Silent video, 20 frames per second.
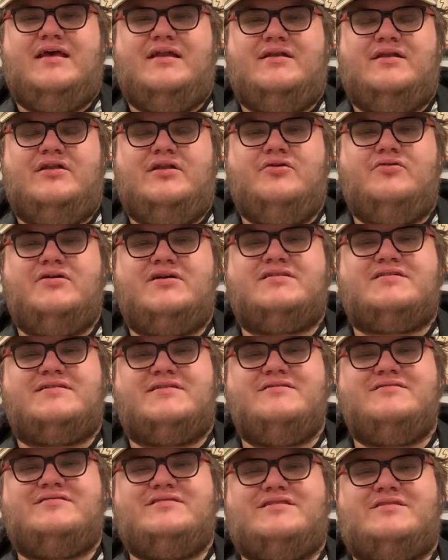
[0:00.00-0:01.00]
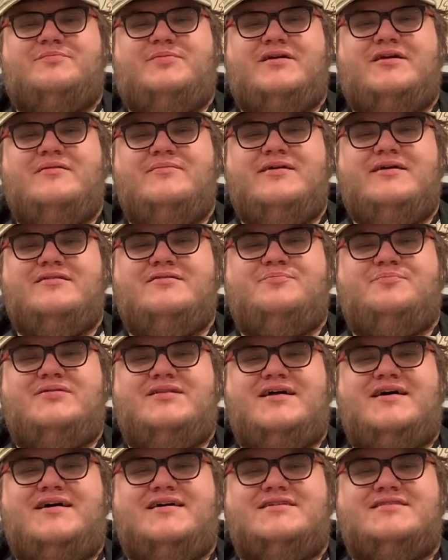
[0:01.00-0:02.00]
New exclusive to Paramount
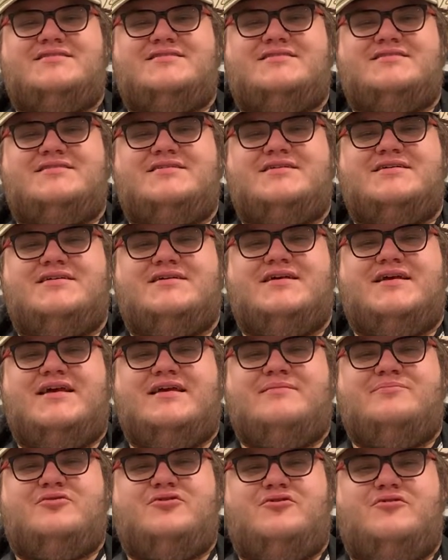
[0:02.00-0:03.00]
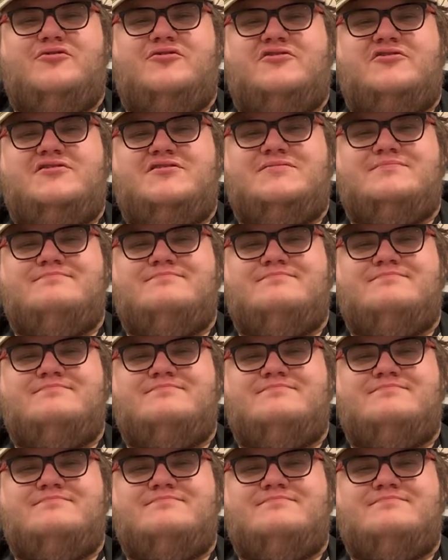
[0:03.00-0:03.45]
Plus, Kamp Kor-I.